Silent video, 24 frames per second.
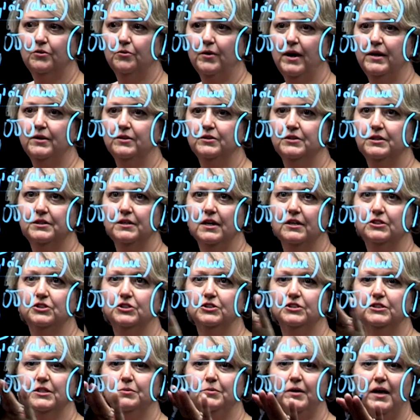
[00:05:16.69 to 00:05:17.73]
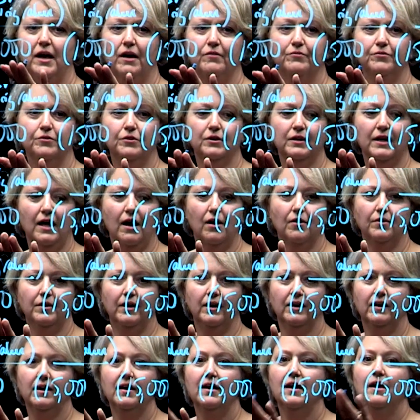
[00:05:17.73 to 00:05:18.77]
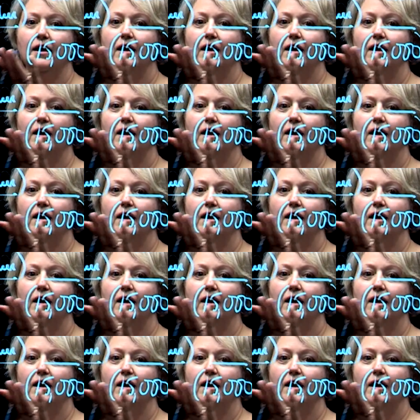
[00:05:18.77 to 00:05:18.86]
greater deductions than we have for accounting.